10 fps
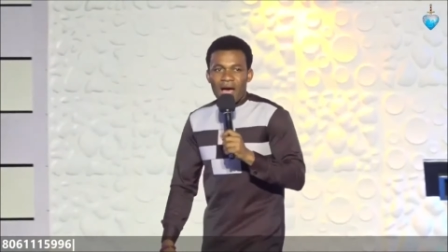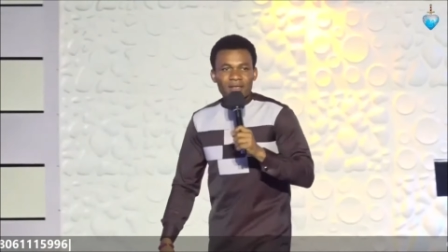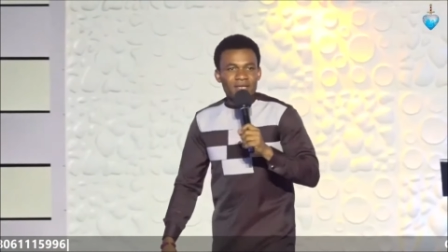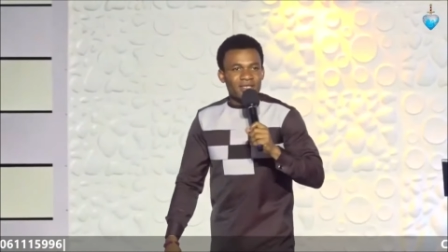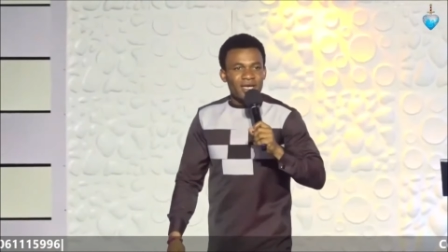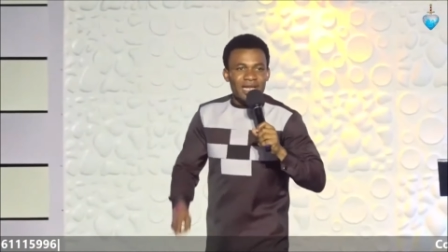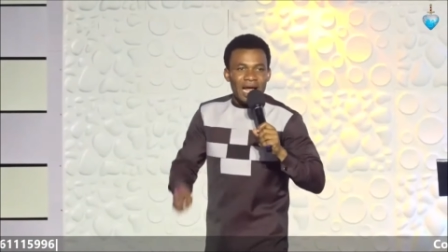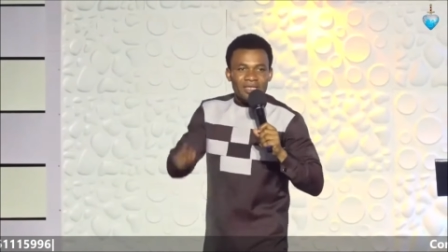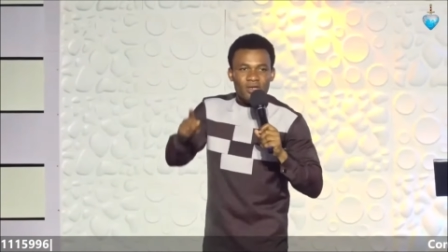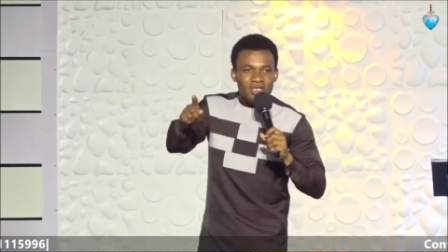They say that
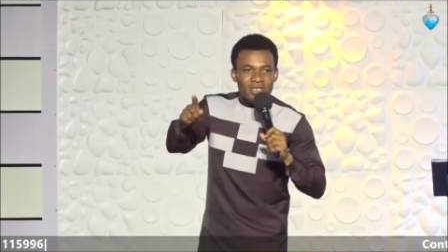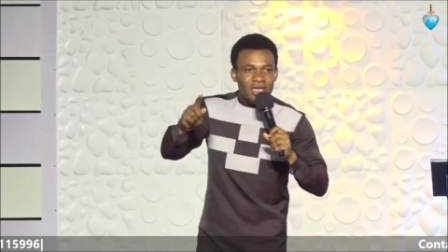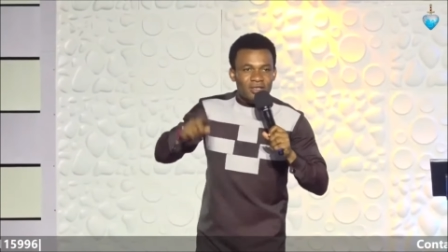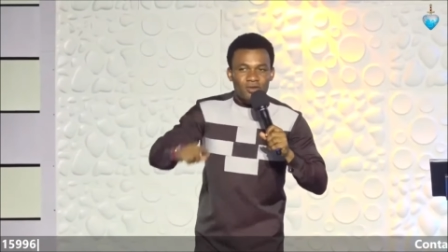your sickness, you